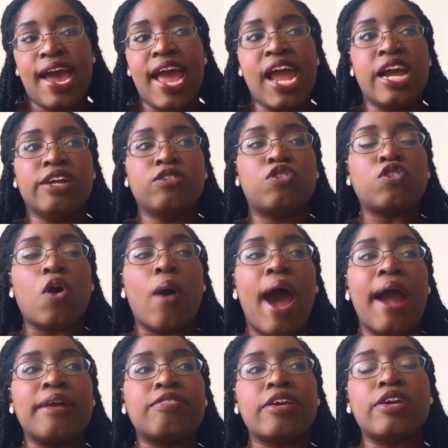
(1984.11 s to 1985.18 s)
And so
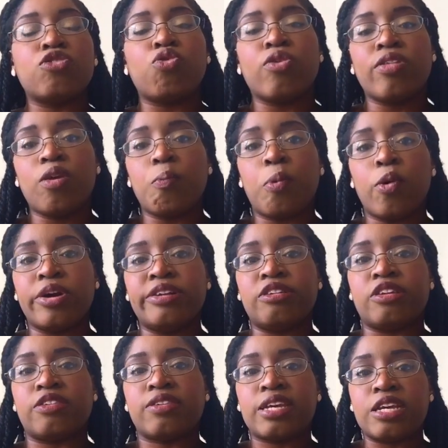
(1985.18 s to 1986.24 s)
I think it's really important
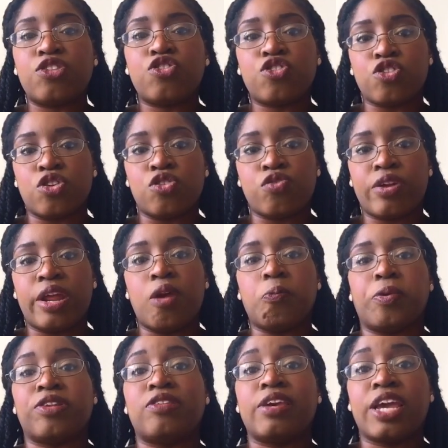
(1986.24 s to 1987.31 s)
to teach children in
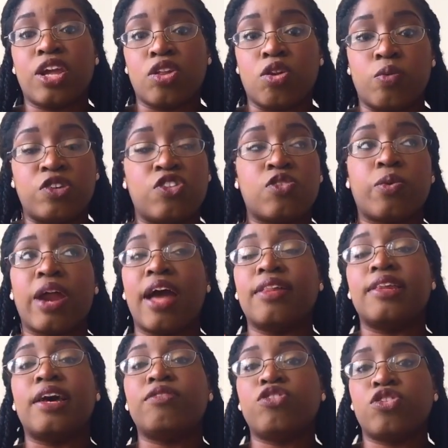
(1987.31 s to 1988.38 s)
particular, which is what I
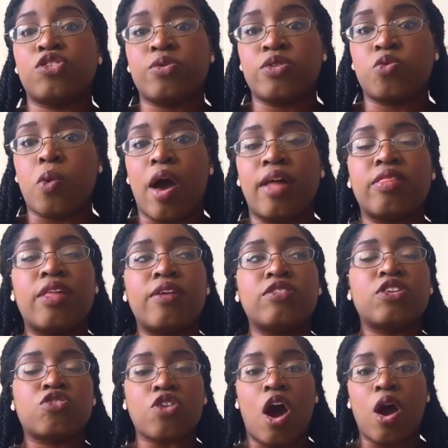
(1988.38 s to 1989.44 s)
love to do as well. I love
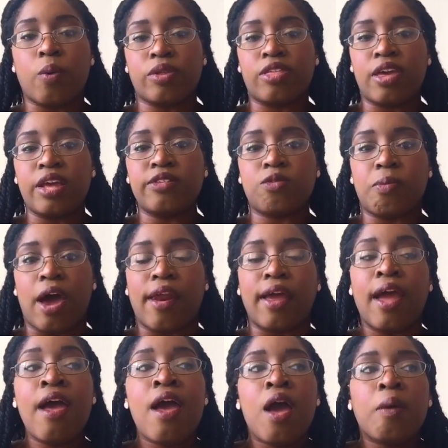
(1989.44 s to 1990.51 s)
to talk with kids about it,
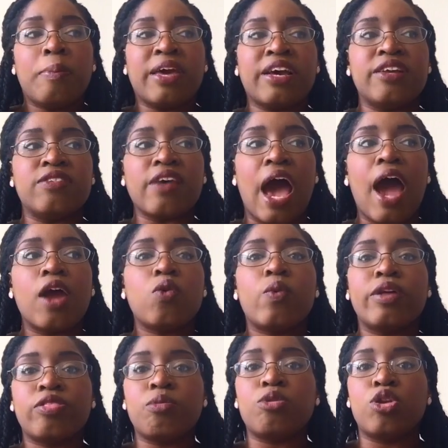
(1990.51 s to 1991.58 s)
because I
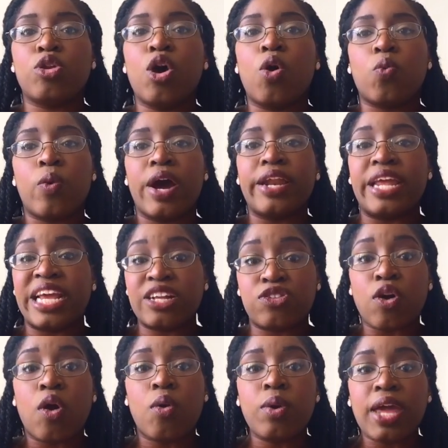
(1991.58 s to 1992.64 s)
want them to know, one, it's
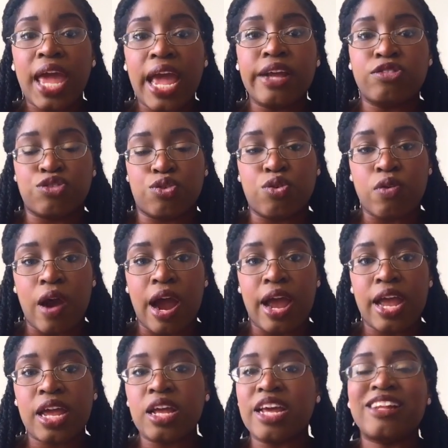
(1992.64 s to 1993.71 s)
okay to
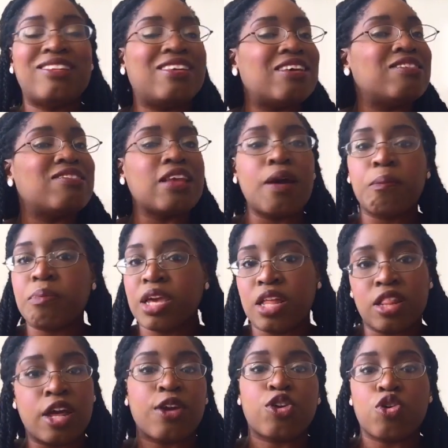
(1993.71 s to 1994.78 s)
cry. It does not
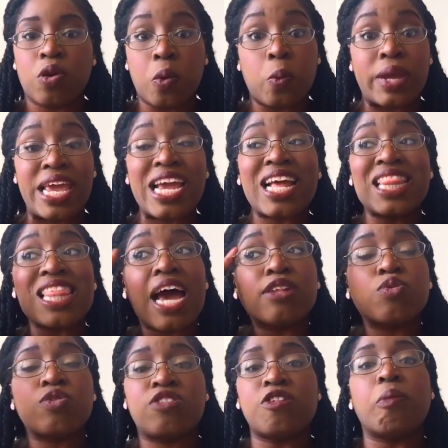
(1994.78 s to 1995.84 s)
mean that you're weak.
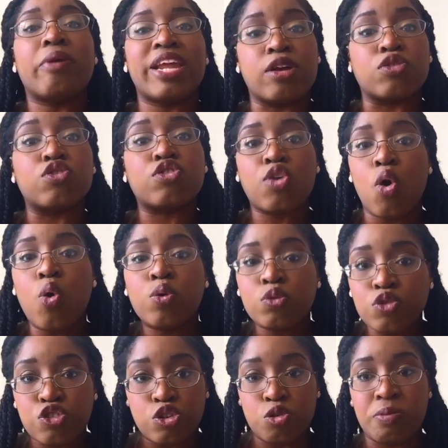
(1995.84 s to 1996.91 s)
That's what somebody else
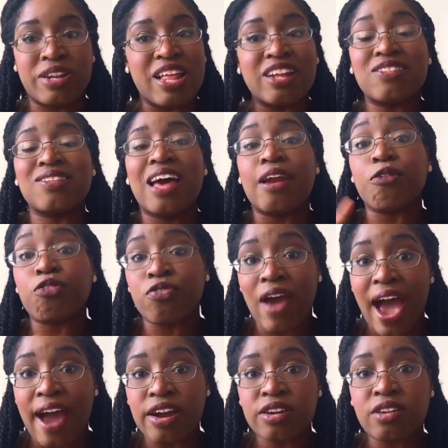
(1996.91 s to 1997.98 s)
told you, but that's not a
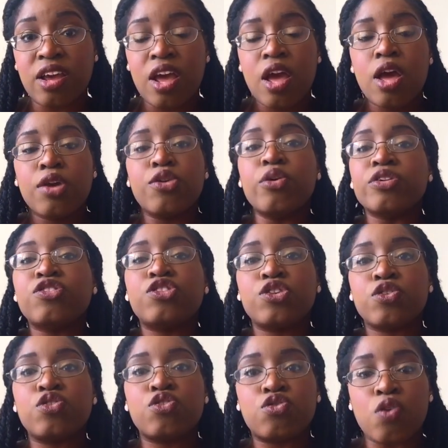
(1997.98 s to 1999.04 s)
fact. You are
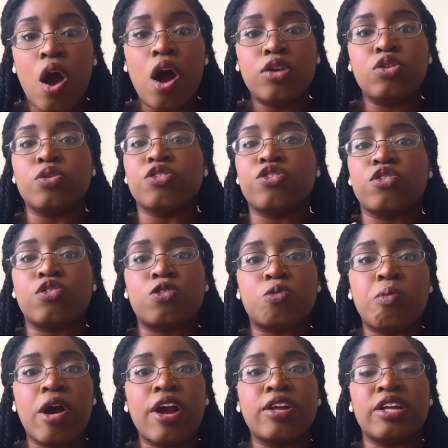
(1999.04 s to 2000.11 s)
still strong, you are still
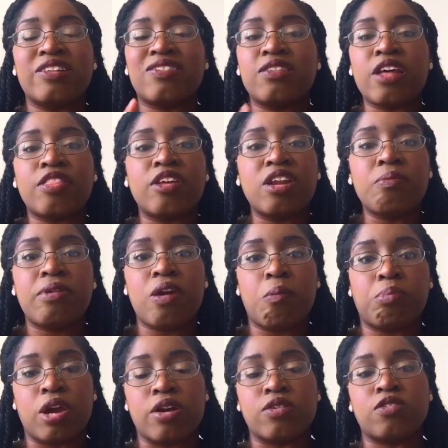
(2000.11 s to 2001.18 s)
smart, it's nothing to be
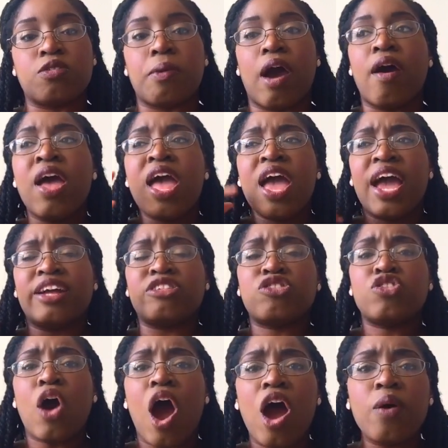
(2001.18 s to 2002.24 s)
embarrassed about. And to
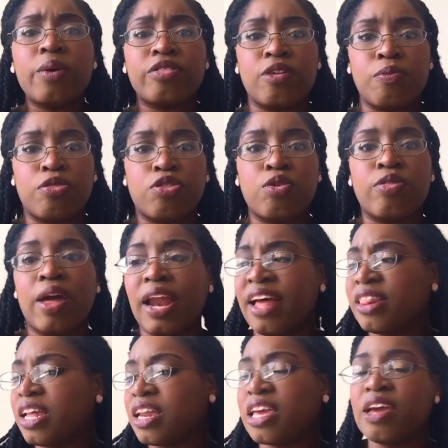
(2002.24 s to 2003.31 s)
talk with them through that,
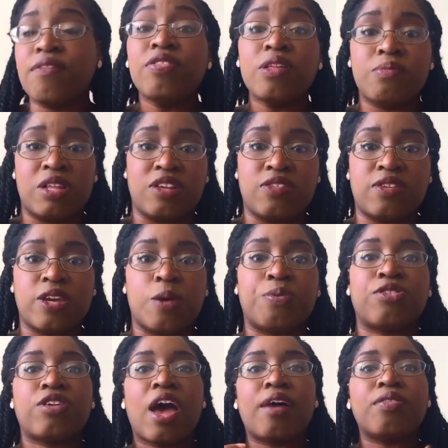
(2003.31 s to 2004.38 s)
and then give them these
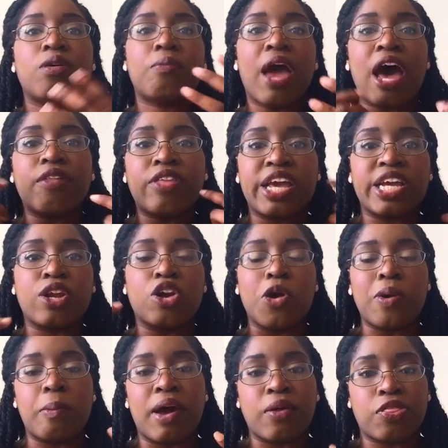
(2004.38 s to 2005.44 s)
tips. Tell them how they can
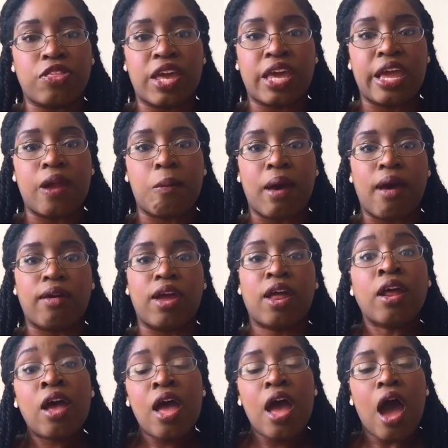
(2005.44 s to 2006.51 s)
go about thinking about it.
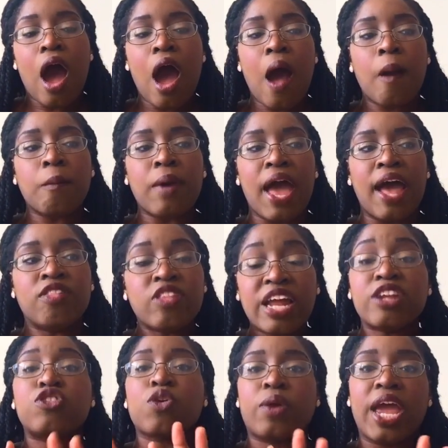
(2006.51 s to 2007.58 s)
And
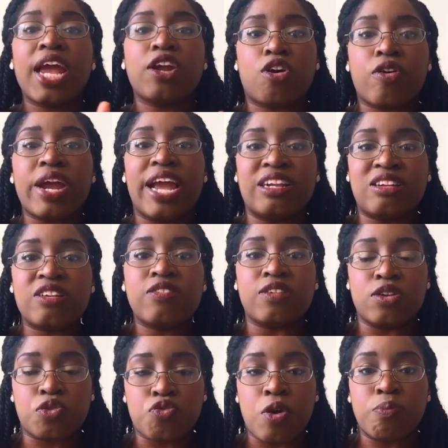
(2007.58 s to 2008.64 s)
that it's okay to create
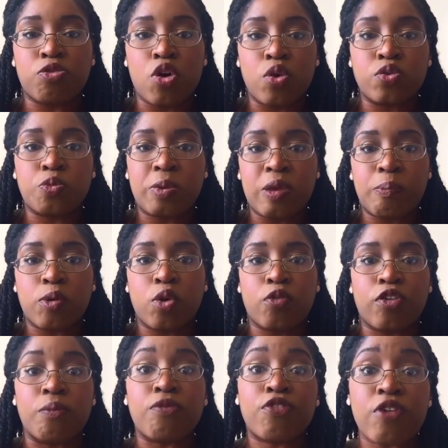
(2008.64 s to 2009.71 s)
distance from those people,
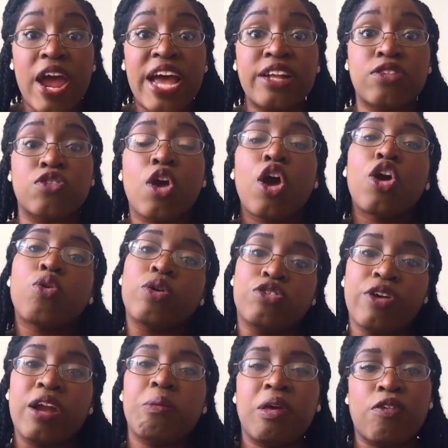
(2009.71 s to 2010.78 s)
from friends who are
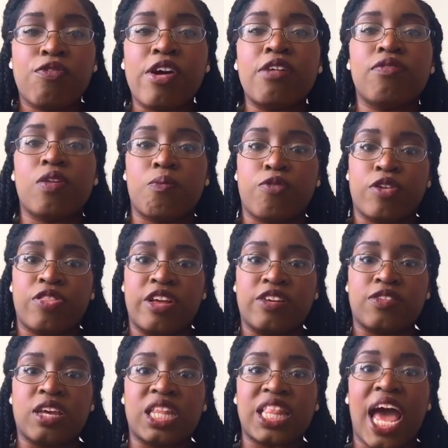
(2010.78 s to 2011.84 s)
trying to make fun of them for
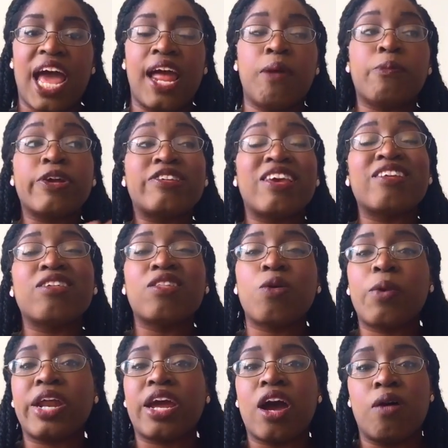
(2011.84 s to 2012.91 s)
things like that. And particularly
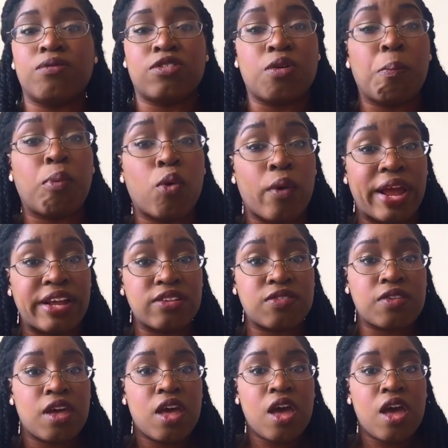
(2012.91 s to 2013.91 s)
when it comes to boys.